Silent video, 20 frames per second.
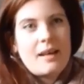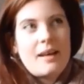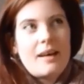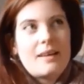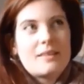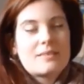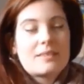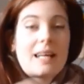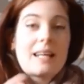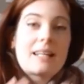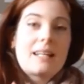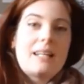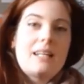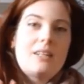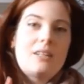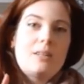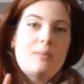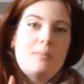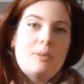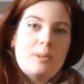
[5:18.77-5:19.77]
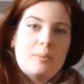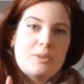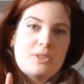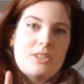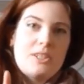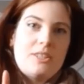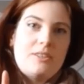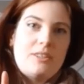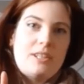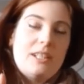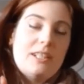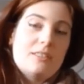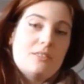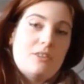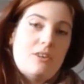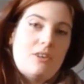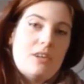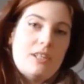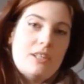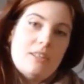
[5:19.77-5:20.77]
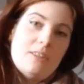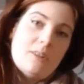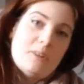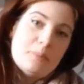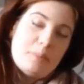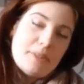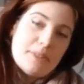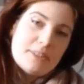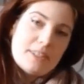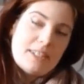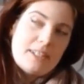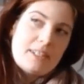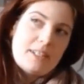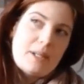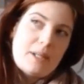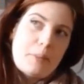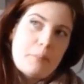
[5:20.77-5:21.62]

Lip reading: Sadly, the mill machinery is not in an old building,